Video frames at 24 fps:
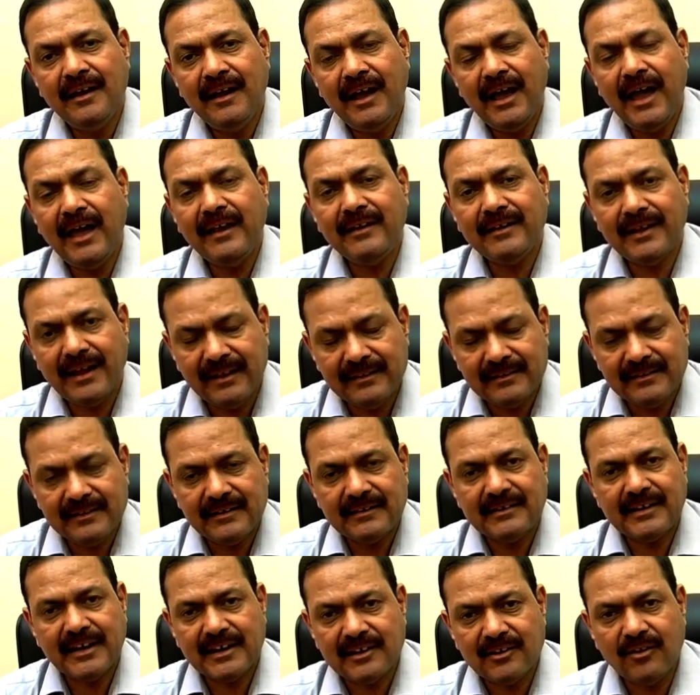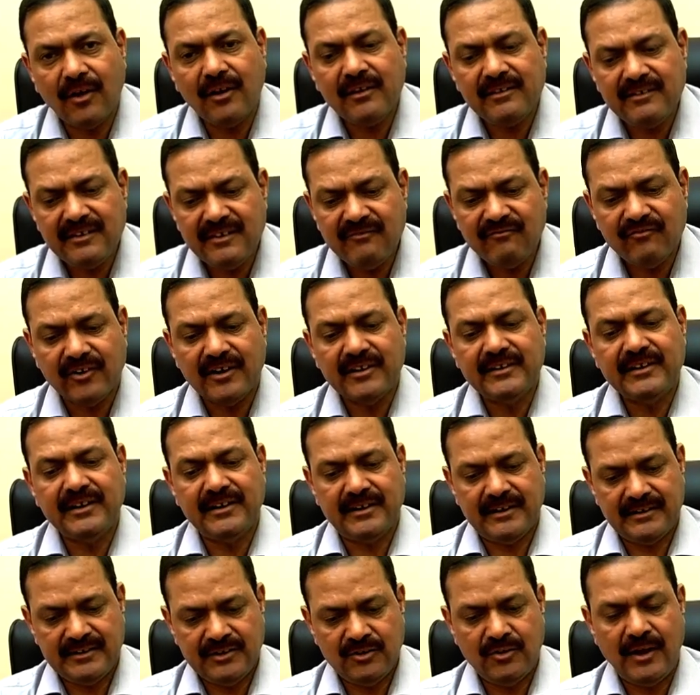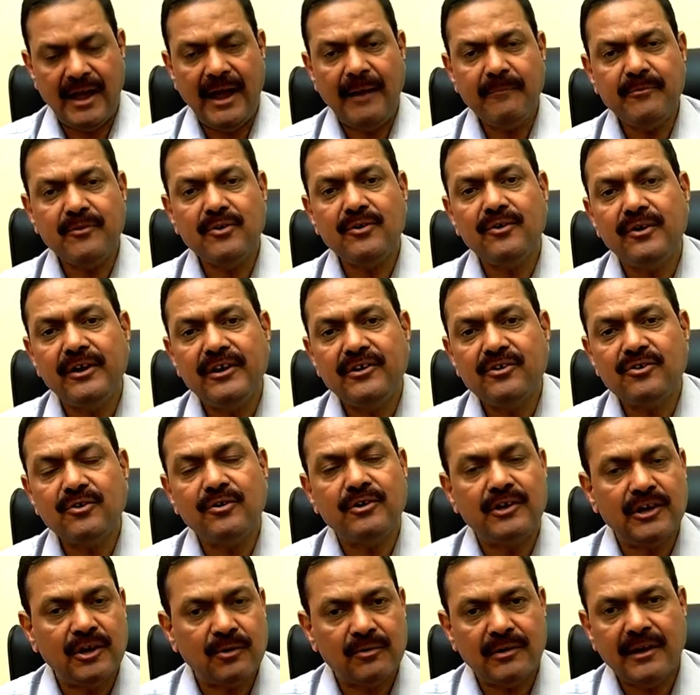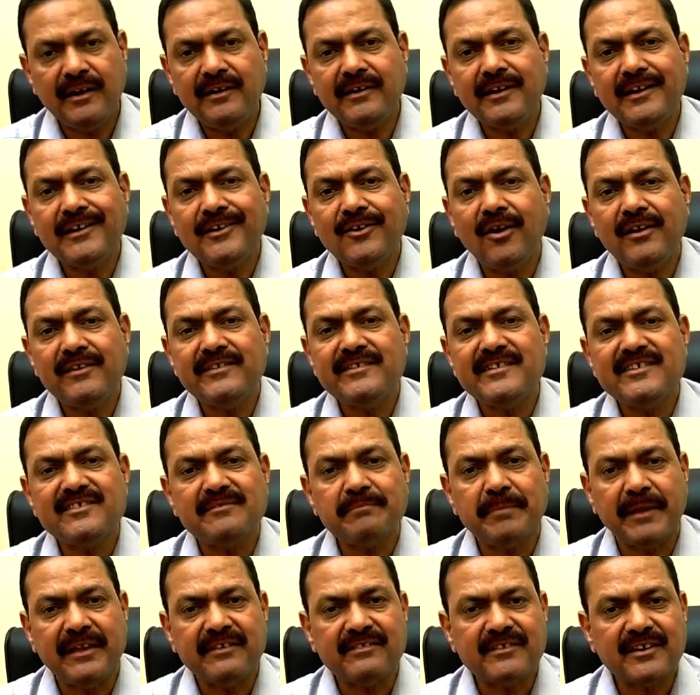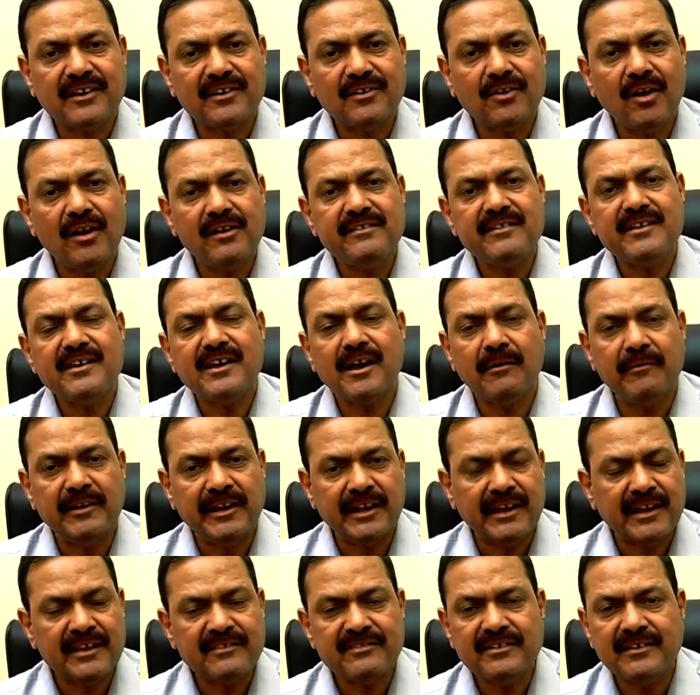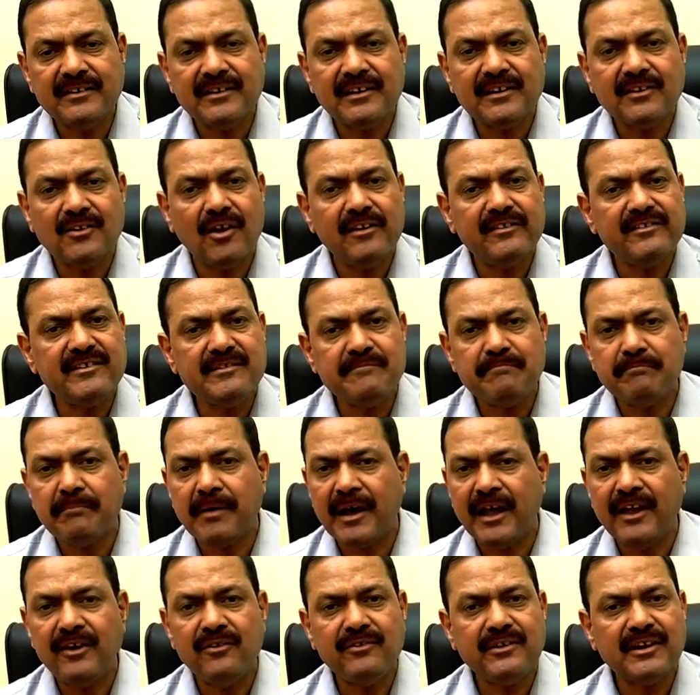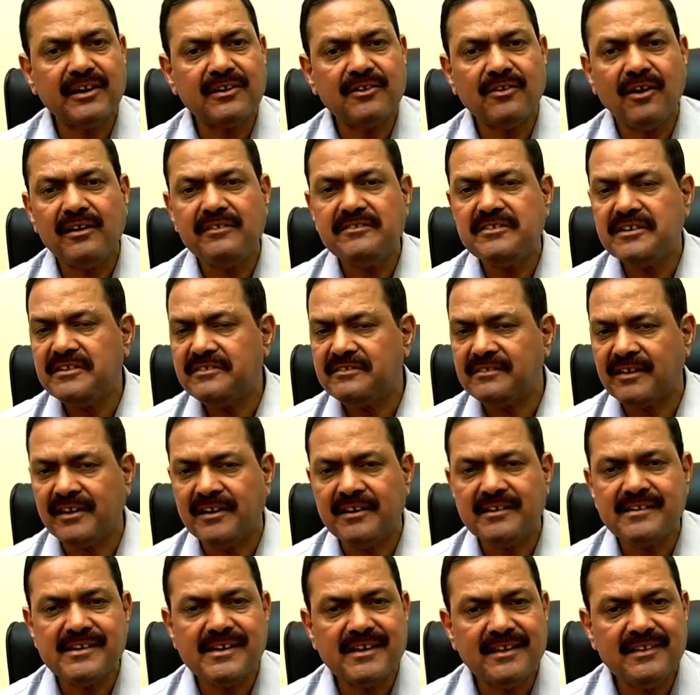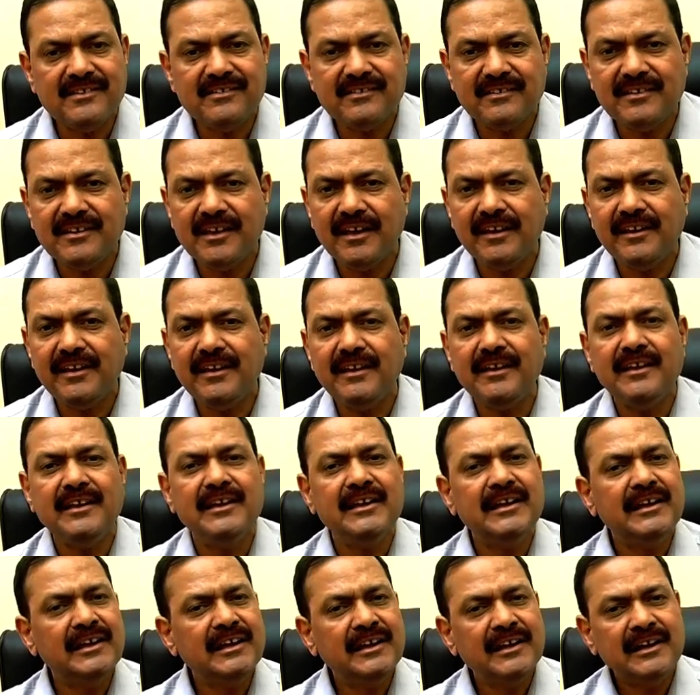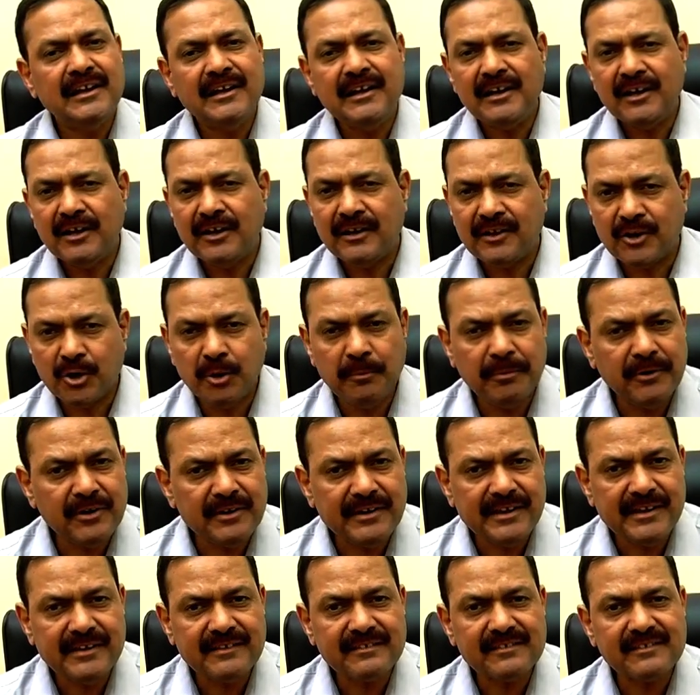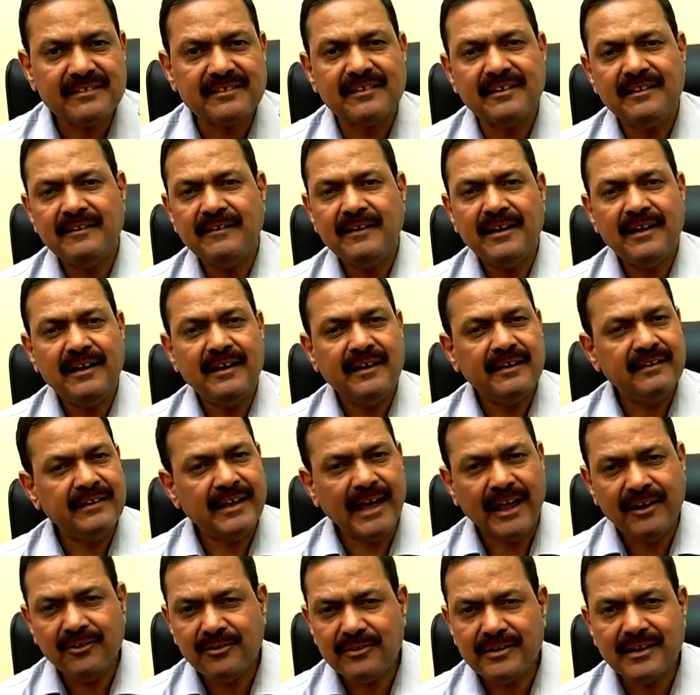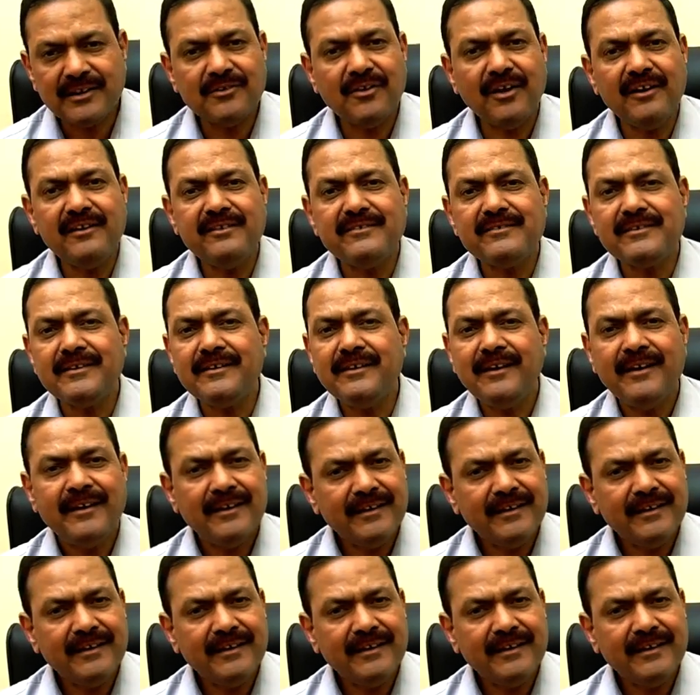And technology further, you have to go into nuclear technology, space technology, communication technology, biotechnology, genetic engineering, robotics, nanotechnology.